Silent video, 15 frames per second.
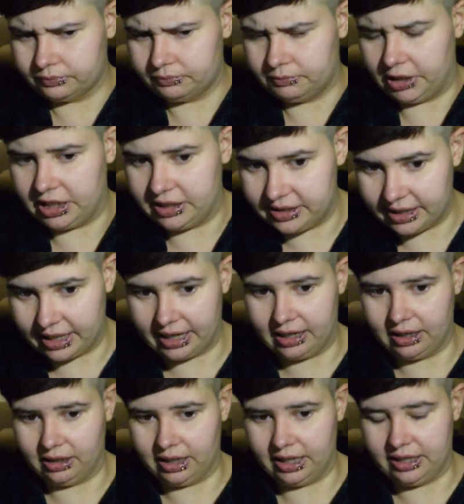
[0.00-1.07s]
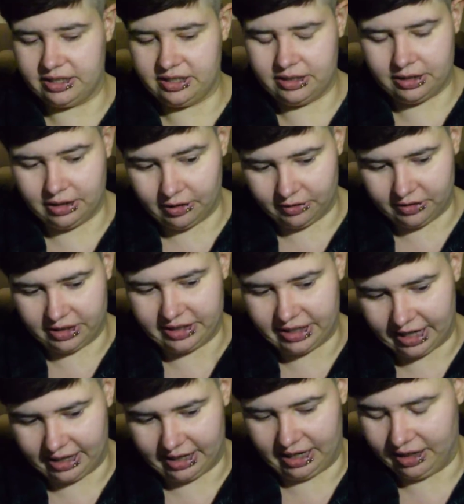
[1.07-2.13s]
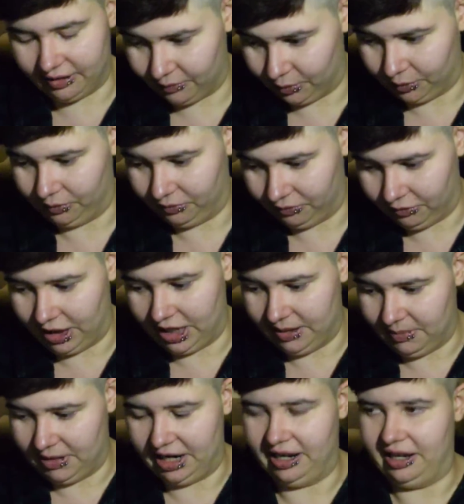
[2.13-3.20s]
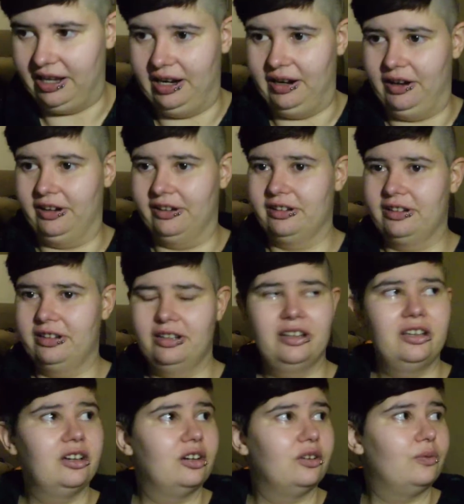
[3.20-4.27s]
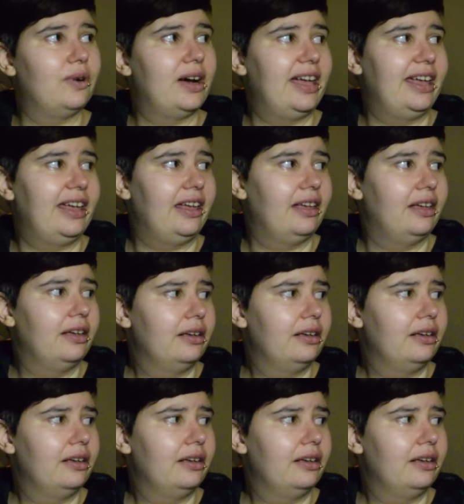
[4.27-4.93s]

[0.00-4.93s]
because then at least, you know, society will read me in a way